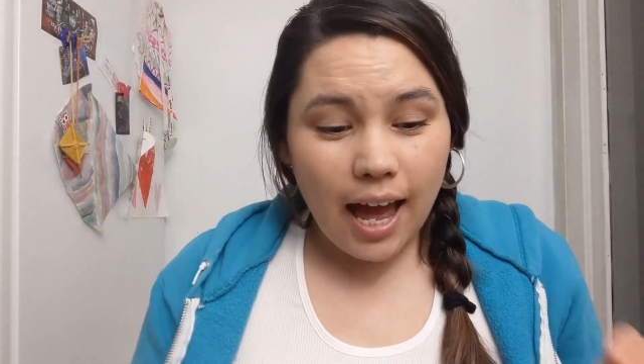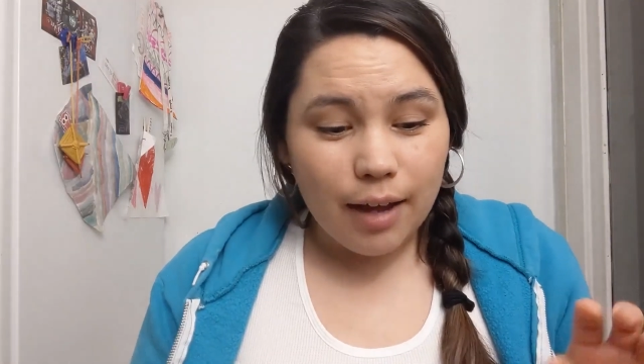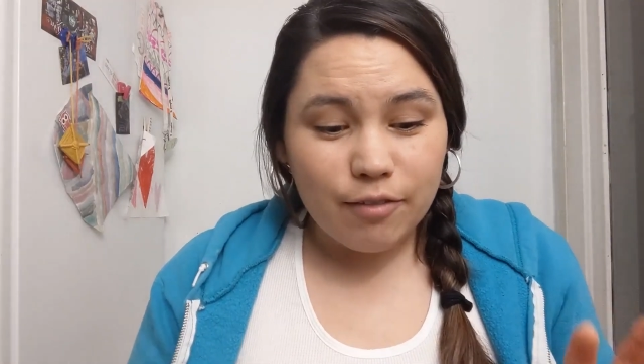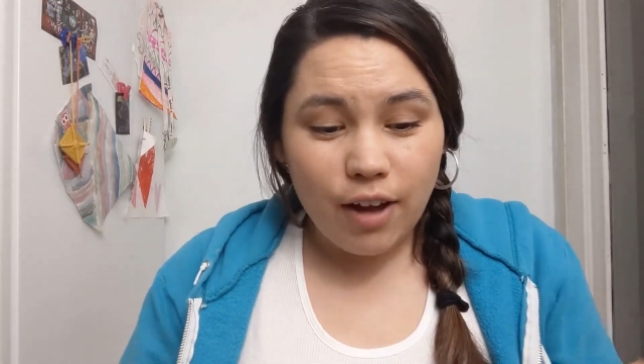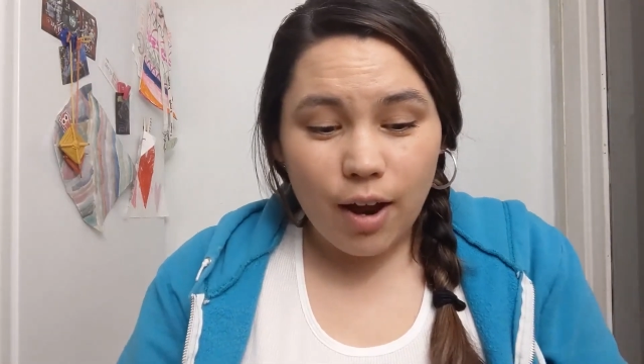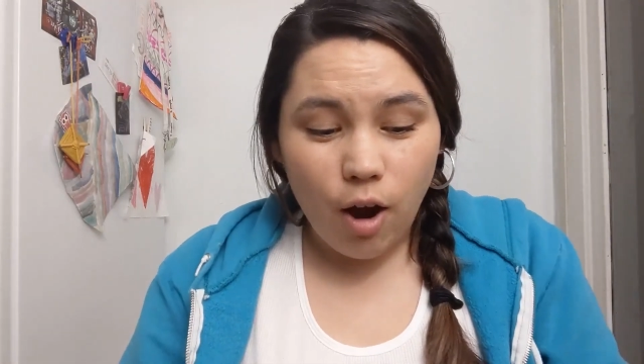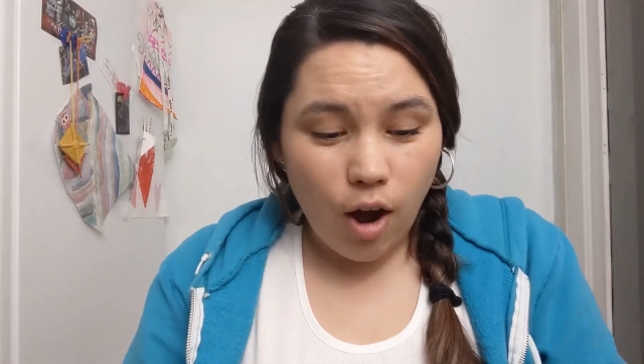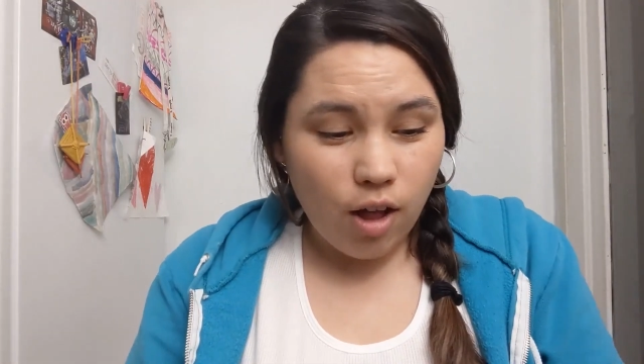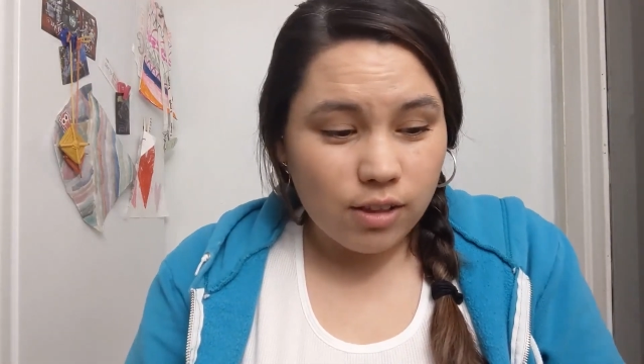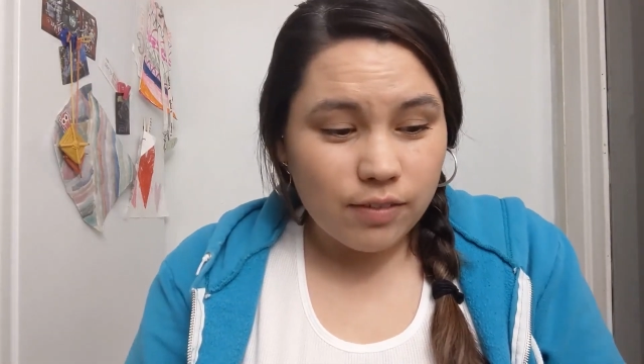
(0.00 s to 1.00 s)
I've got
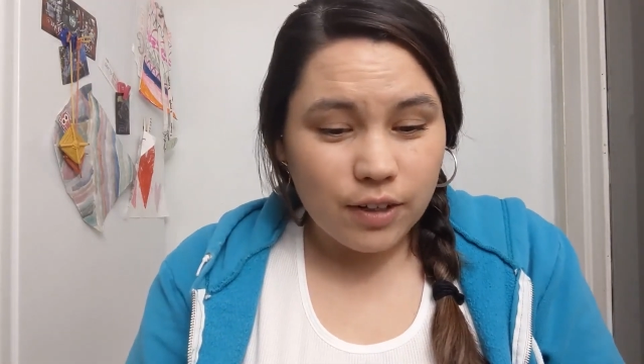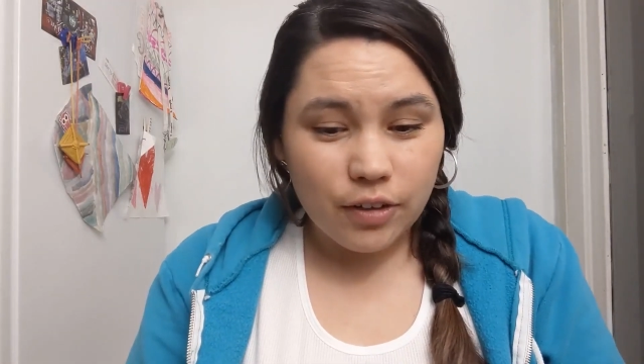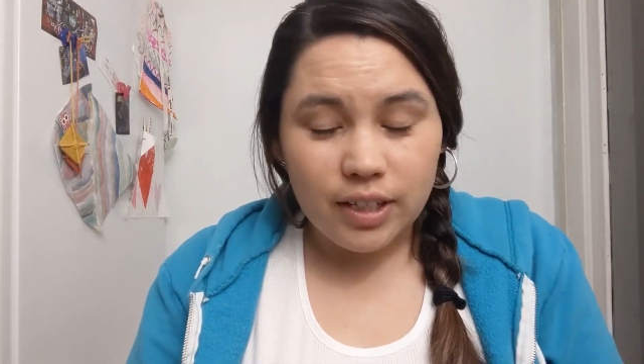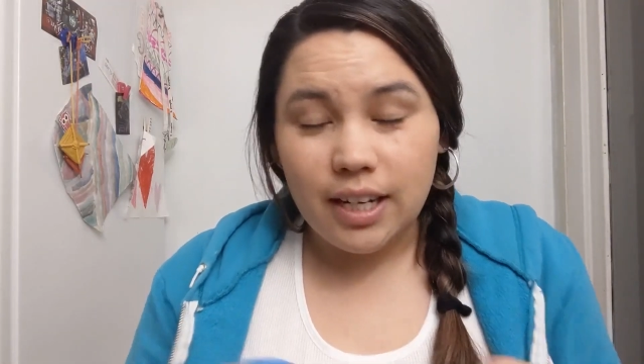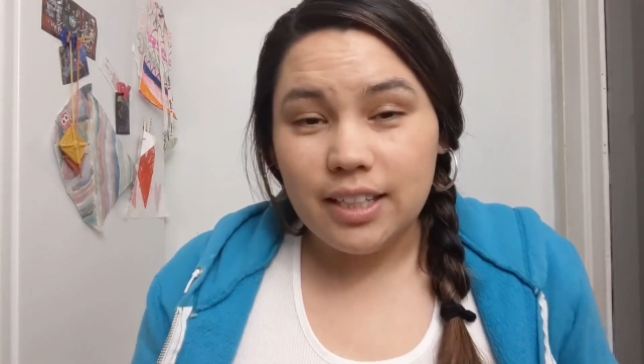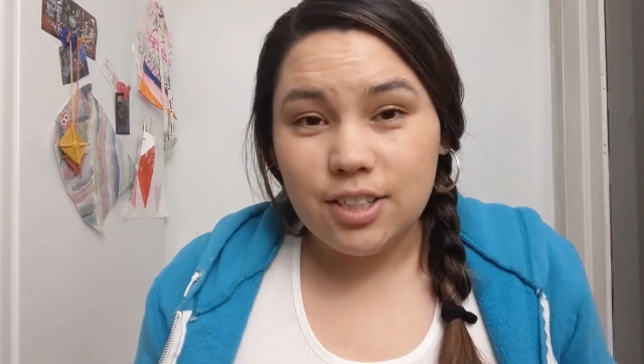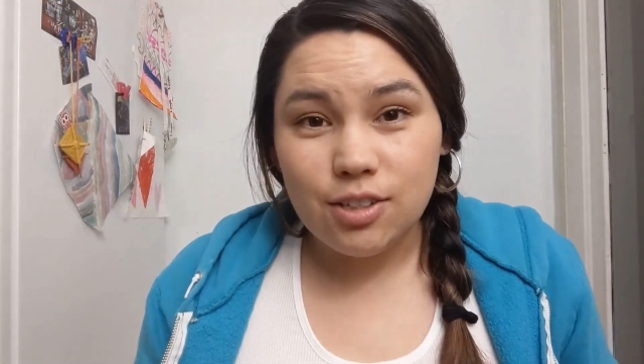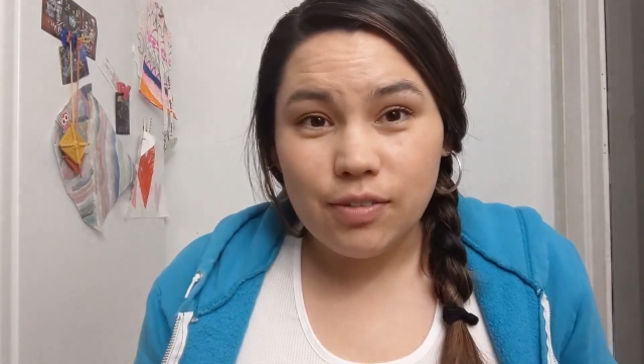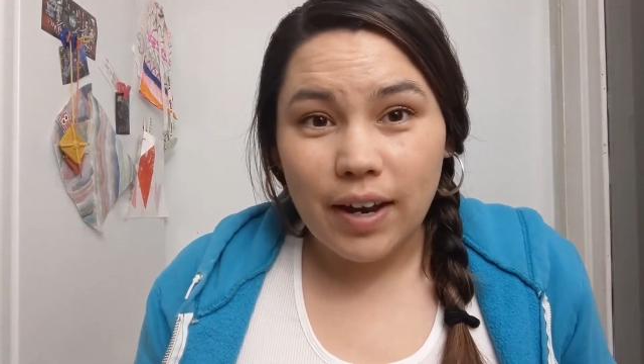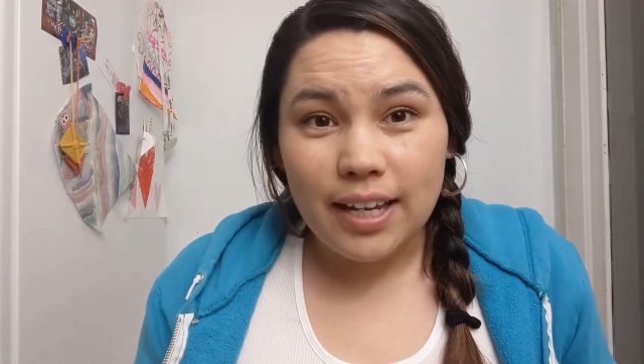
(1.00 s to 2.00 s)
all of our green
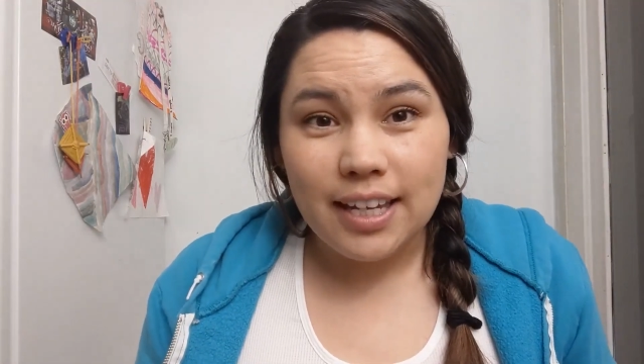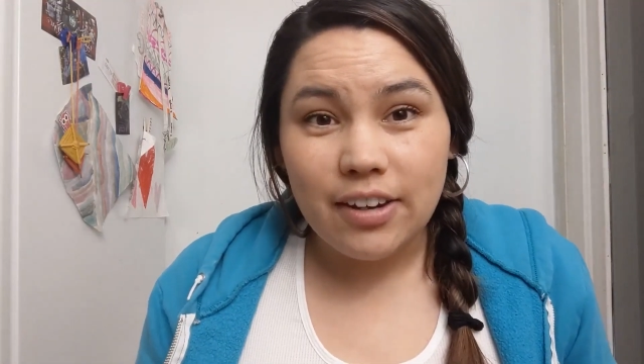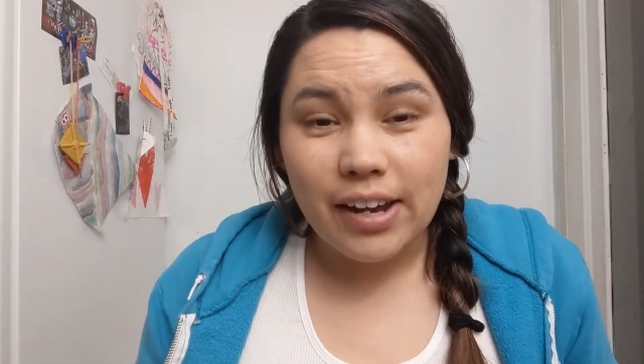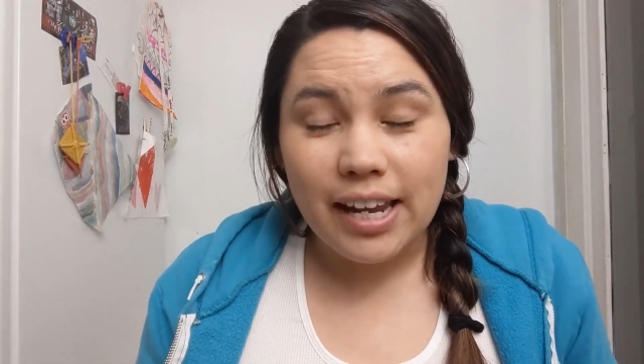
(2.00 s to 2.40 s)
onions right here